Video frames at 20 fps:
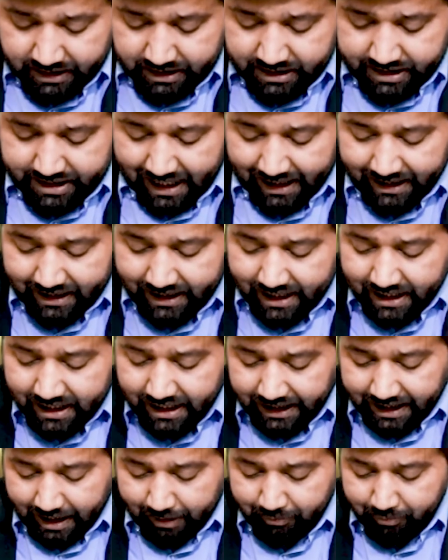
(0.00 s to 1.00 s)

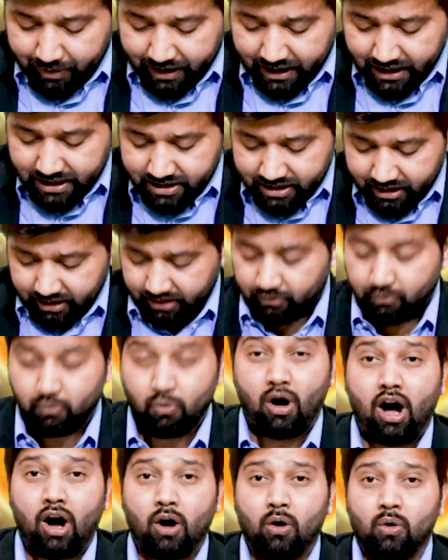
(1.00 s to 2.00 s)
Checking temperature.
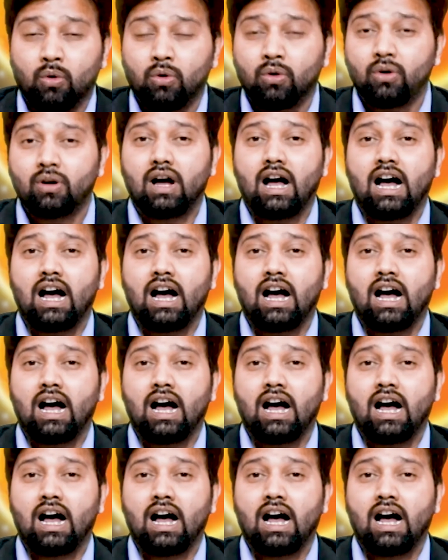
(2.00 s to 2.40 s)
Wow,